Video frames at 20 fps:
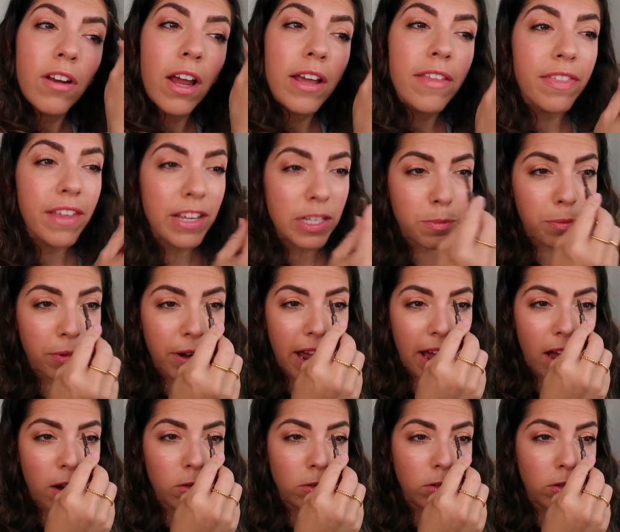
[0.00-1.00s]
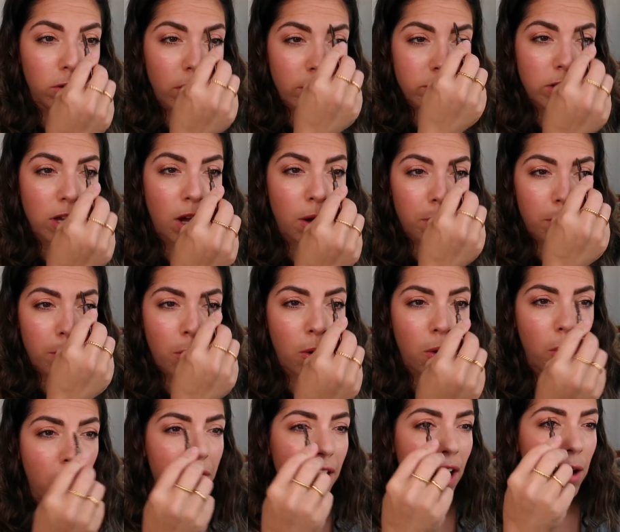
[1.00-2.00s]
like, this brow grows up
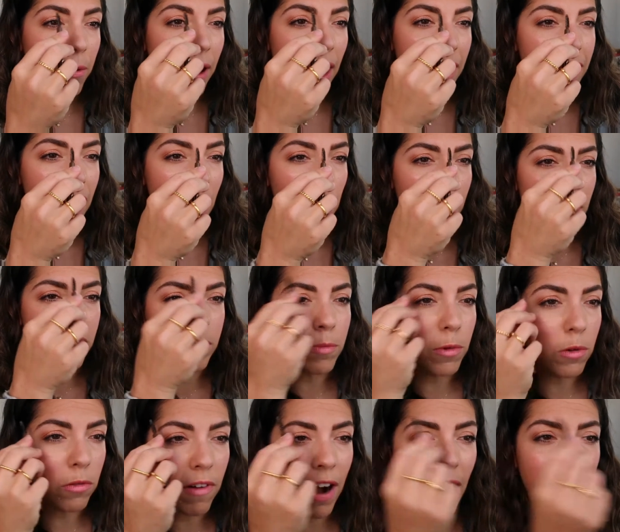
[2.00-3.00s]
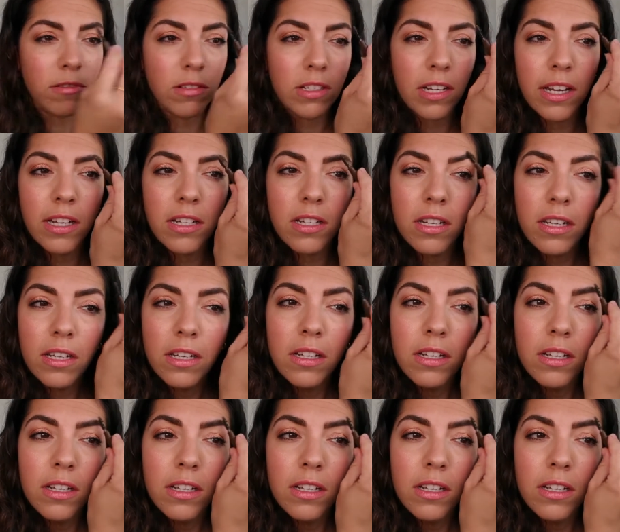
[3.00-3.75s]
more that way. That way is more rounded.